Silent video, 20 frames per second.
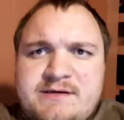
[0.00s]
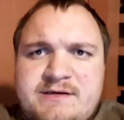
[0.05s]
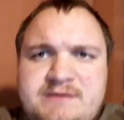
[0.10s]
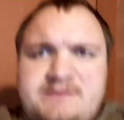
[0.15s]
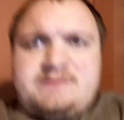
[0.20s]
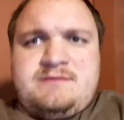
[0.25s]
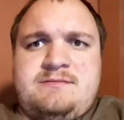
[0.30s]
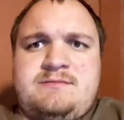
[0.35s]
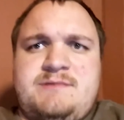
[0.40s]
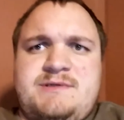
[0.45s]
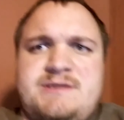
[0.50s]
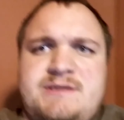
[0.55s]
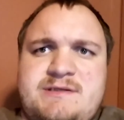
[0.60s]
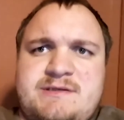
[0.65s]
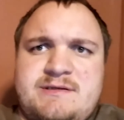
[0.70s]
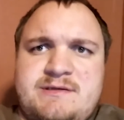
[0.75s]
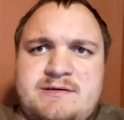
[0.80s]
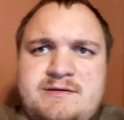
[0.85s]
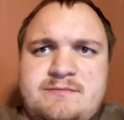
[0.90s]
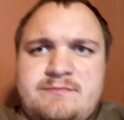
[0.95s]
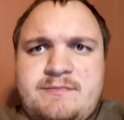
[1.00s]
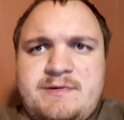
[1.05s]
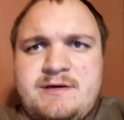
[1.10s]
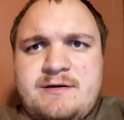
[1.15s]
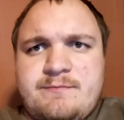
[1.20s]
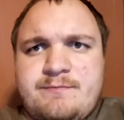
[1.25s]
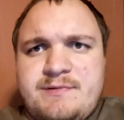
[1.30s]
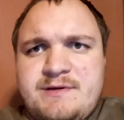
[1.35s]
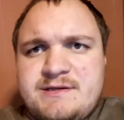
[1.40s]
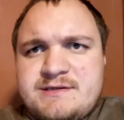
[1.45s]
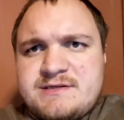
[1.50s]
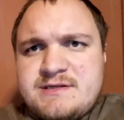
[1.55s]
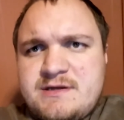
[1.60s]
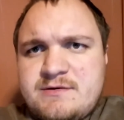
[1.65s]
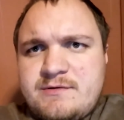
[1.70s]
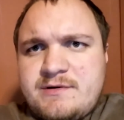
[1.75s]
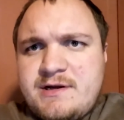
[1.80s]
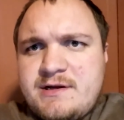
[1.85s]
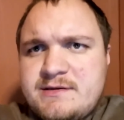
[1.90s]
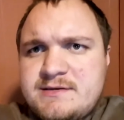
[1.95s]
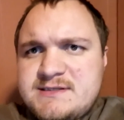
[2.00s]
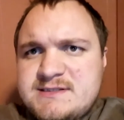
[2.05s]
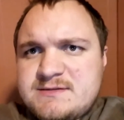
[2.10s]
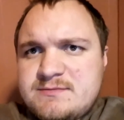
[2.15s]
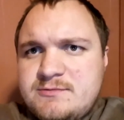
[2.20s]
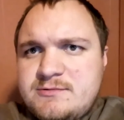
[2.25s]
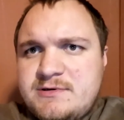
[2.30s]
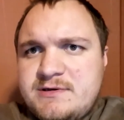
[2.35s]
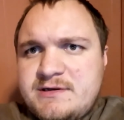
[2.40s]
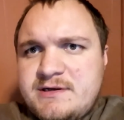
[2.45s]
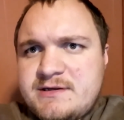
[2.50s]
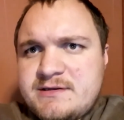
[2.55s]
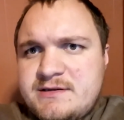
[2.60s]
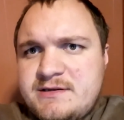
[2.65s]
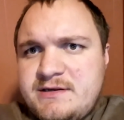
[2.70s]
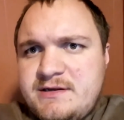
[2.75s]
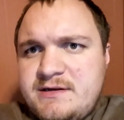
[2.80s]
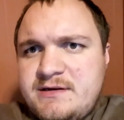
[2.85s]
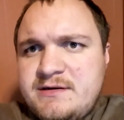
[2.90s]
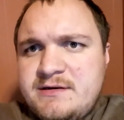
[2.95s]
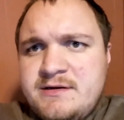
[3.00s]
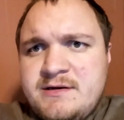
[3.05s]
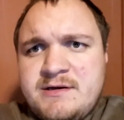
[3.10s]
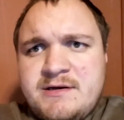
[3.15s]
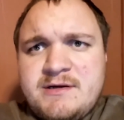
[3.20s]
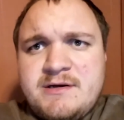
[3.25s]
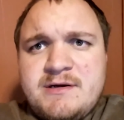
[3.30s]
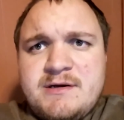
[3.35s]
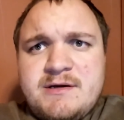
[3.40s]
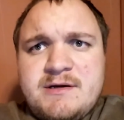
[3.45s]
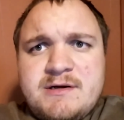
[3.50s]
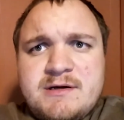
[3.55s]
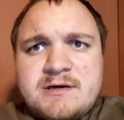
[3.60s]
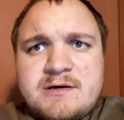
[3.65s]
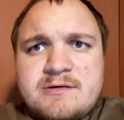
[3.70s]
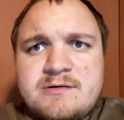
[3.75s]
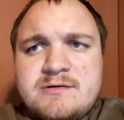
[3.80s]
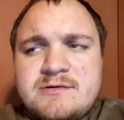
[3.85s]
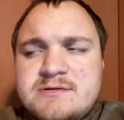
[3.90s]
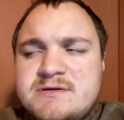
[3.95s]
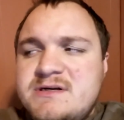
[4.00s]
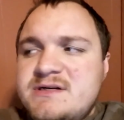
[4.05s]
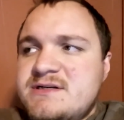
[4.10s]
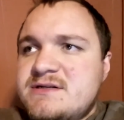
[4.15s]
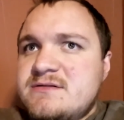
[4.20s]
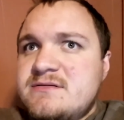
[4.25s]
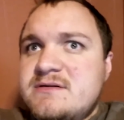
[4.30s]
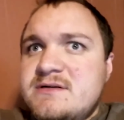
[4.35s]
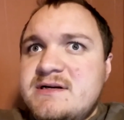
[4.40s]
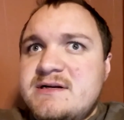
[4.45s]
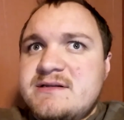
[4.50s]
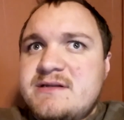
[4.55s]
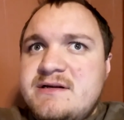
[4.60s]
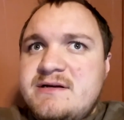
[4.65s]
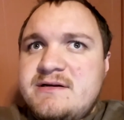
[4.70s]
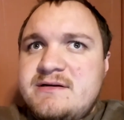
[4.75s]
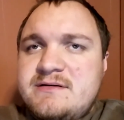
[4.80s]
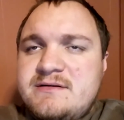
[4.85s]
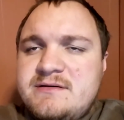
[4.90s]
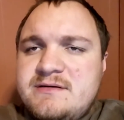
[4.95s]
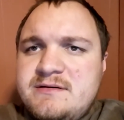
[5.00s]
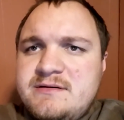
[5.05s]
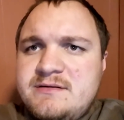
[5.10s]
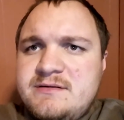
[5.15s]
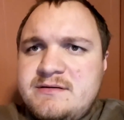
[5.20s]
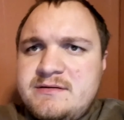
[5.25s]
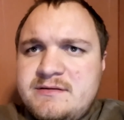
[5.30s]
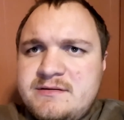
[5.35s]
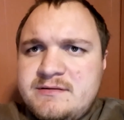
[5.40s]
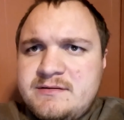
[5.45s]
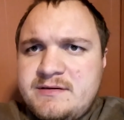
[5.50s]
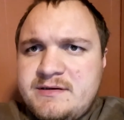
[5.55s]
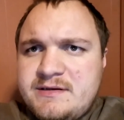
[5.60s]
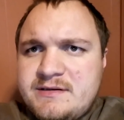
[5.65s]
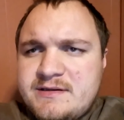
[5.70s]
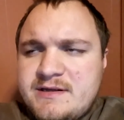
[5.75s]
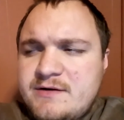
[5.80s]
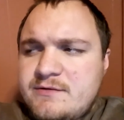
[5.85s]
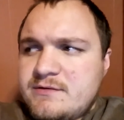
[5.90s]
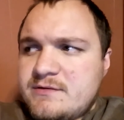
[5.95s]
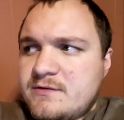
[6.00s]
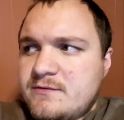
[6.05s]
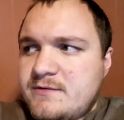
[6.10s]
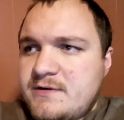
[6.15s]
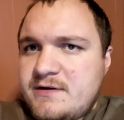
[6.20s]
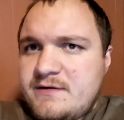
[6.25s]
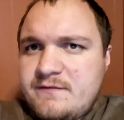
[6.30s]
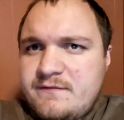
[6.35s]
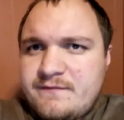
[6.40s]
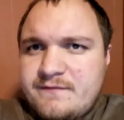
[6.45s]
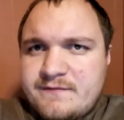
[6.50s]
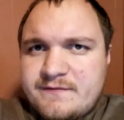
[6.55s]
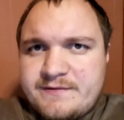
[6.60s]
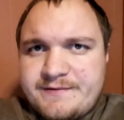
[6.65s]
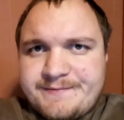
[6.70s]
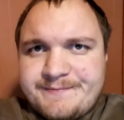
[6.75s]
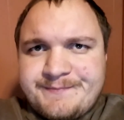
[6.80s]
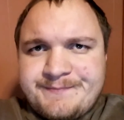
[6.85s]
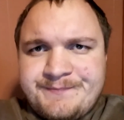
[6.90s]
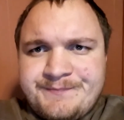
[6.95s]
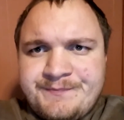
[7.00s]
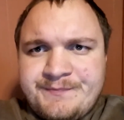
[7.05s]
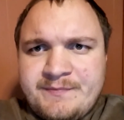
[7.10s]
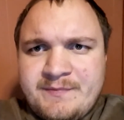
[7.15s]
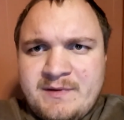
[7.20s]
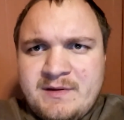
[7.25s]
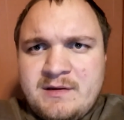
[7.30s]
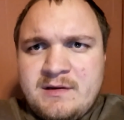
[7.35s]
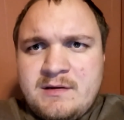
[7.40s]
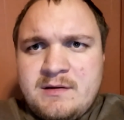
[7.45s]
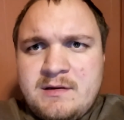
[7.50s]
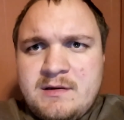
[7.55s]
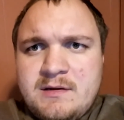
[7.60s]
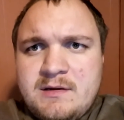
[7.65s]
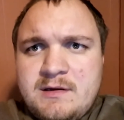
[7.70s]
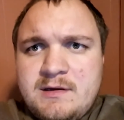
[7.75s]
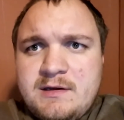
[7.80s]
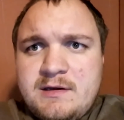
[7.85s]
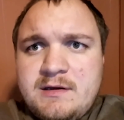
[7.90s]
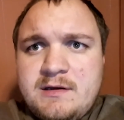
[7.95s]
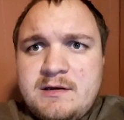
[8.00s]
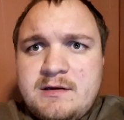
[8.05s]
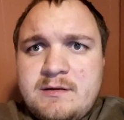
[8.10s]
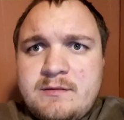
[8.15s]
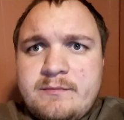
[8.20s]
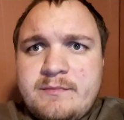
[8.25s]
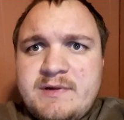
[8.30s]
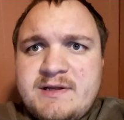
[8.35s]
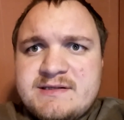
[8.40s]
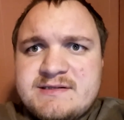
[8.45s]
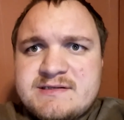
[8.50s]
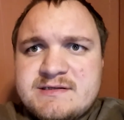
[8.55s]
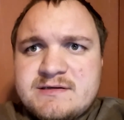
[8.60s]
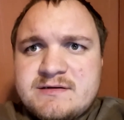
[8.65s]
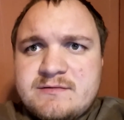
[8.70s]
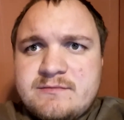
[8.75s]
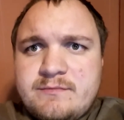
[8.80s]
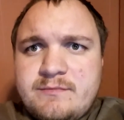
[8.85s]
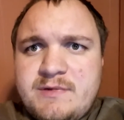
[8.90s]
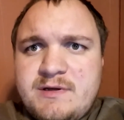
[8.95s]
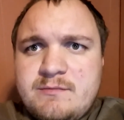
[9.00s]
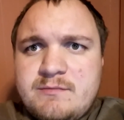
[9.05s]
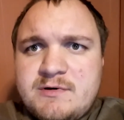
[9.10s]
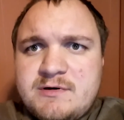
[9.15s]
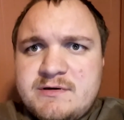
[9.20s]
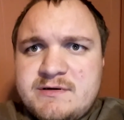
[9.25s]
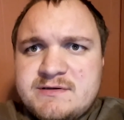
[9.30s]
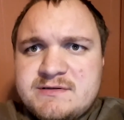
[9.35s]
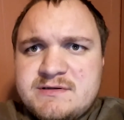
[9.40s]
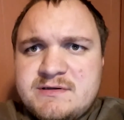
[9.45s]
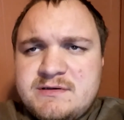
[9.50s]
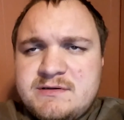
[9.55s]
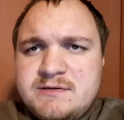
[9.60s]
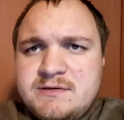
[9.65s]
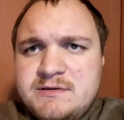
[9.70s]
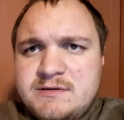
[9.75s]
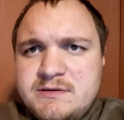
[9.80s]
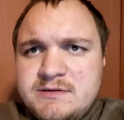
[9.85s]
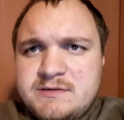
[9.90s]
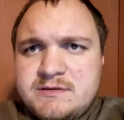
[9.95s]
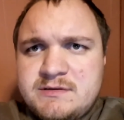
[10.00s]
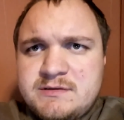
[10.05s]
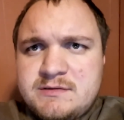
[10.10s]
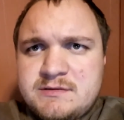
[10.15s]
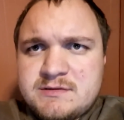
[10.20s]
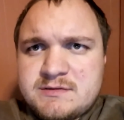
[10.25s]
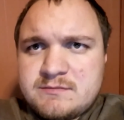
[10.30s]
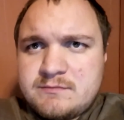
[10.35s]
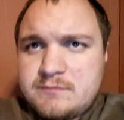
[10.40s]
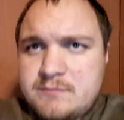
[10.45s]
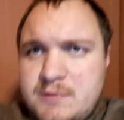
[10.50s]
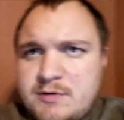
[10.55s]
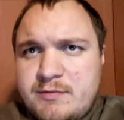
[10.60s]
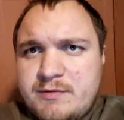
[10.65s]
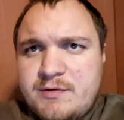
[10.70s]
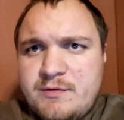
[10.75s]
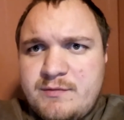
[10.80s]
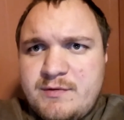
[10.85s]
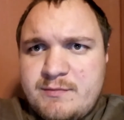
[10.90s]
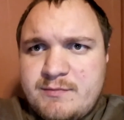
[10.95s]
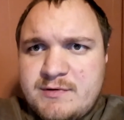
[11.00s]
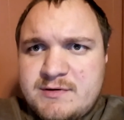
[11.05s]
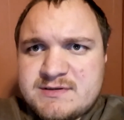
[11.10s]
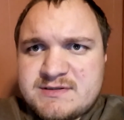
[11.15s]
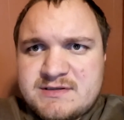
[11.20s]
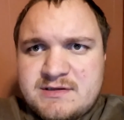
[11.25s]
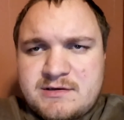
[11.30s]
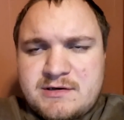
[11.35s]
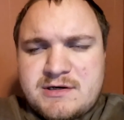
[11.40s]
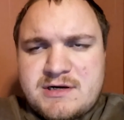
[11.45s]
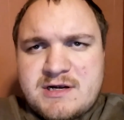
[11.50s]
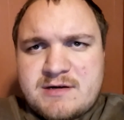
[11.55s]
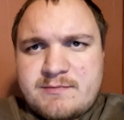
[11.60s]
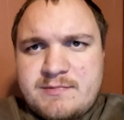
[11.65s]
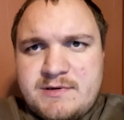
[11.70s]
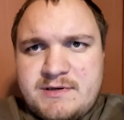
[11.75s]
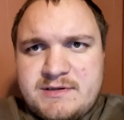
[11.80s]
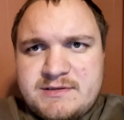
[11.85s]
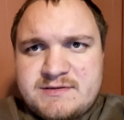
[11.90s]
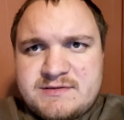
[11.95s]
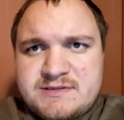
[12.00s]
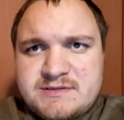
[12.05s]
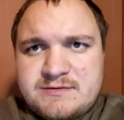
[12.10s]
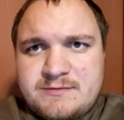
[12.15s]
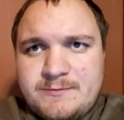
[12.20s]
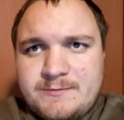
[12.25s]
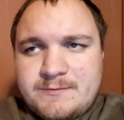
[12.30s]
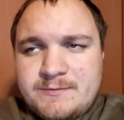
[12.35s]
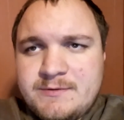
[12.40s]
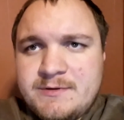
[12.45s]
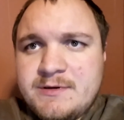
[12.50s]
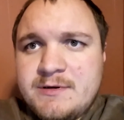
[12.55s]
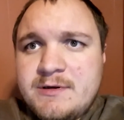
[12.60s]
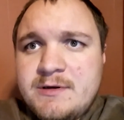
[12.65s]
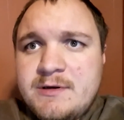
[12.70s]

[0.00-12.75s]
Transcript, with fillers: uh, just uh, made a pizza that we got this morning at the grocery store, got that, ate that with the wife, and made some meatballs, some barbecue meatballs in the crock pot. So